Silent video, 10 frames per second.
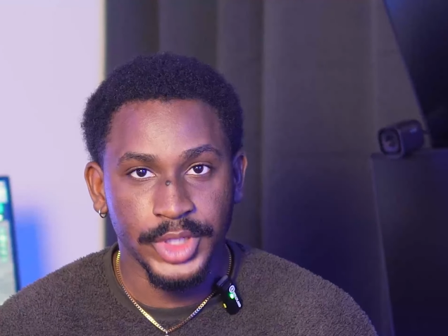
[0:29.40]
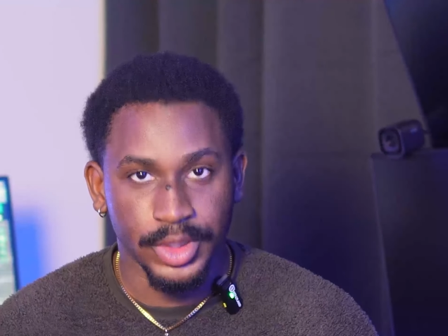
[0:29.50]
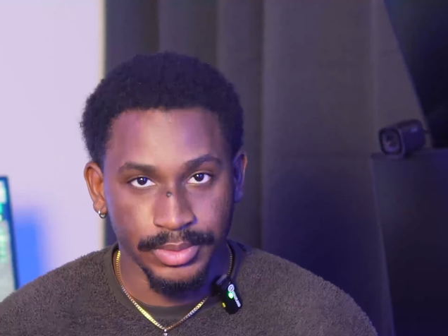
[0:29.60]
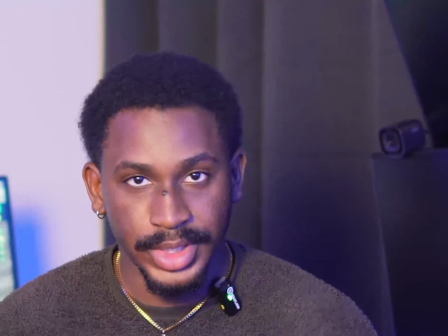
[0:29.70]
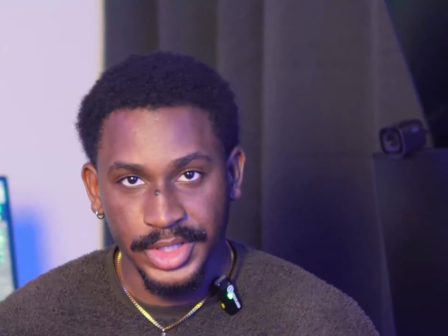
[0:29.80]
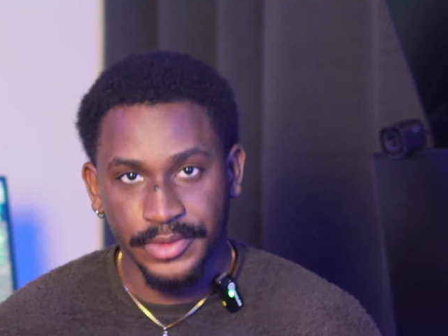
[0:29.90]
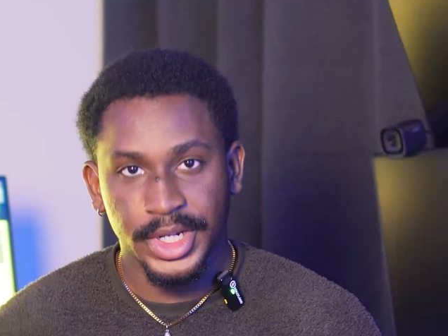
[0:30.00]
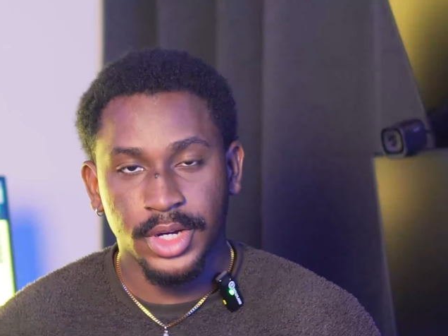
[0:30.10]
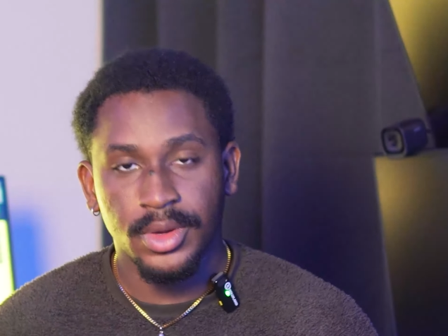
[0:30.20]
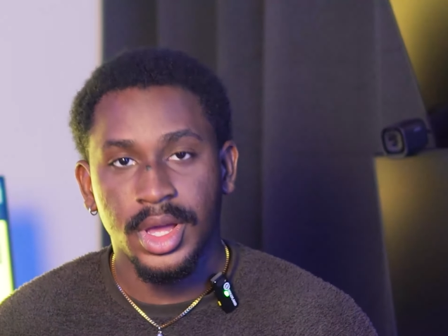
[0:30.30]
So in this
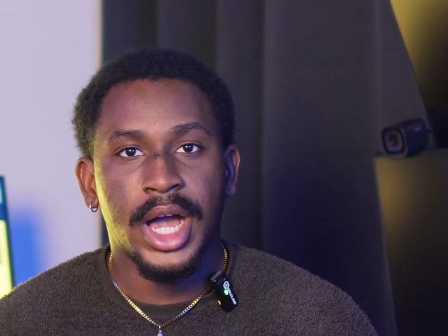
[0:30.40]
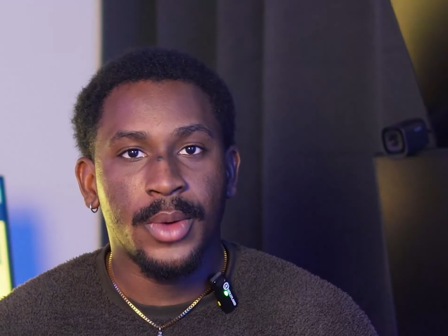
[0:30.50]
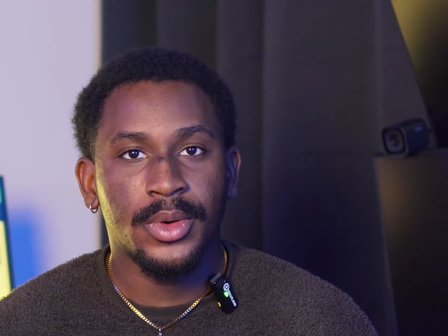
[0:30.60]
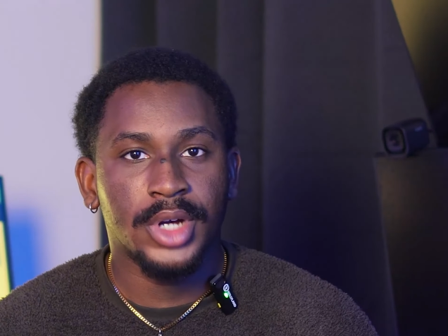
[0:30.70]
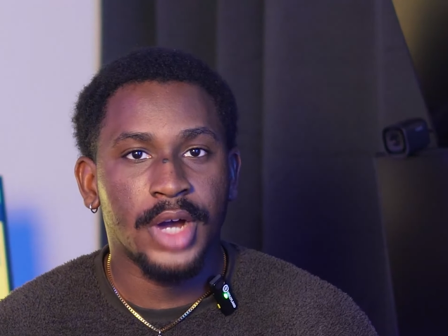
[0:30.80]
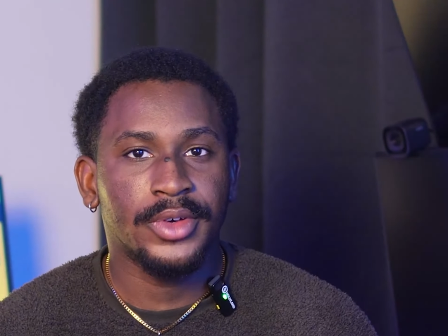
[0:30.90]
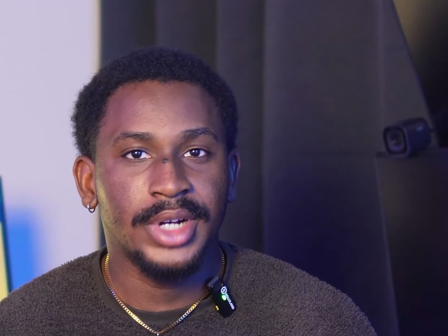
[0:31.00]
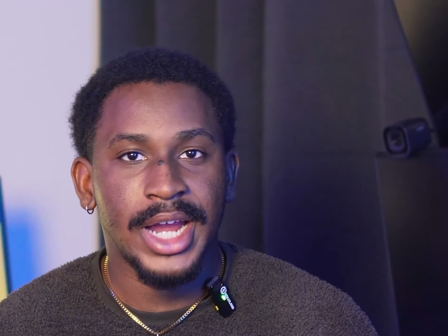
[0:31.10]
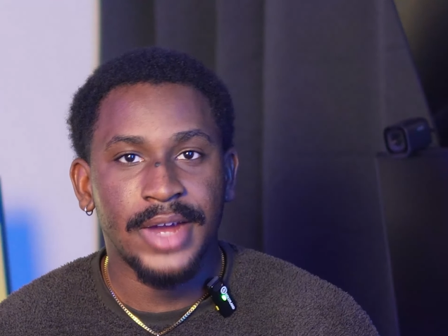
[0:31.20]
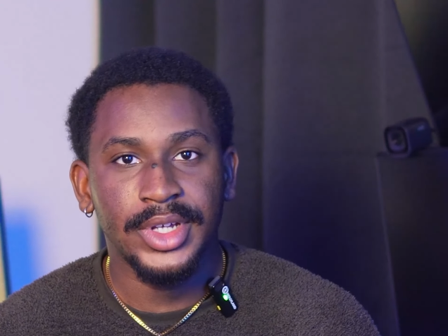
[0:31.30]
video, I will
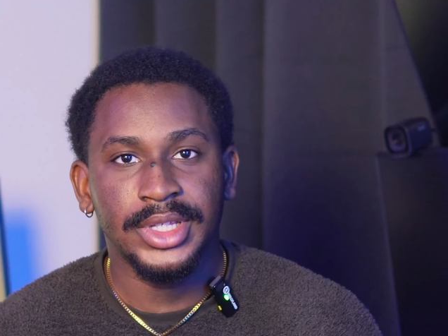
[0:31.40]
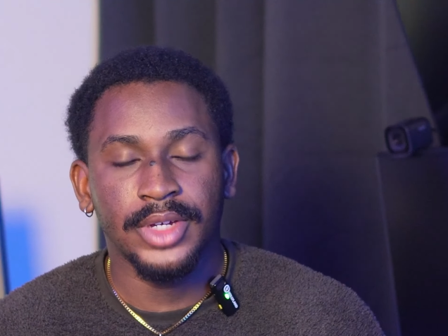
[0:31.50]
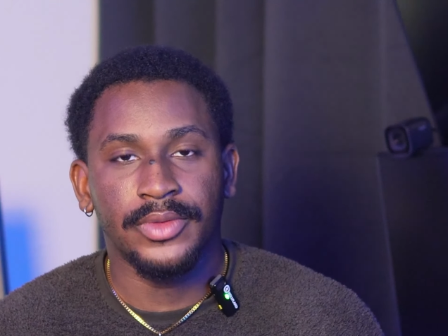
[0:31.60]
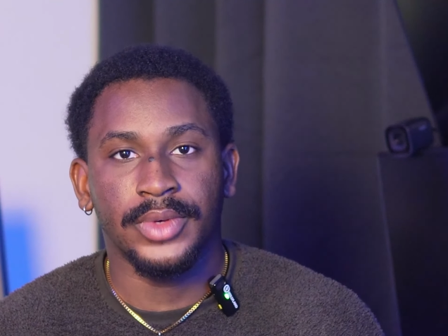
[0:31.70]
cover everything